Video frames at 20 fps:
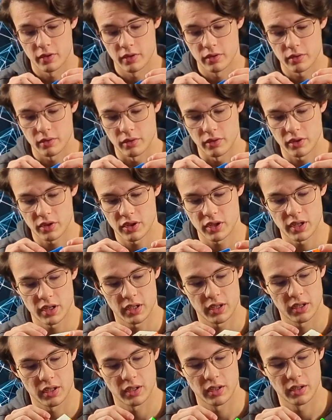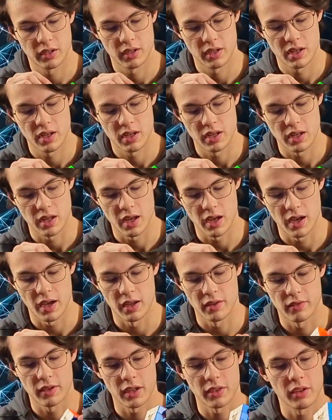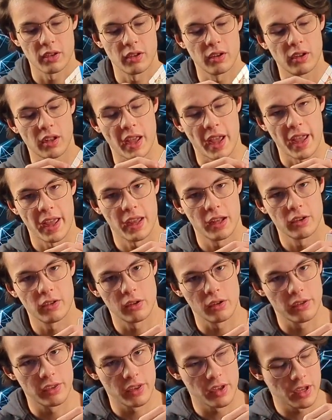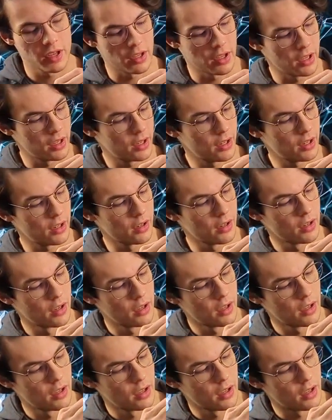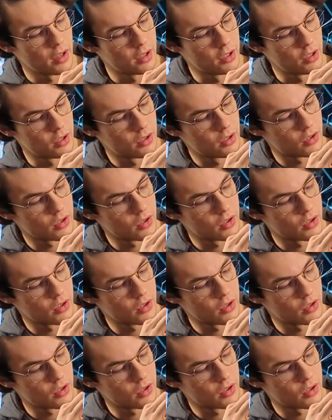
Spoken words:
So it looks like, yeah, you got the little handle thing here, and you can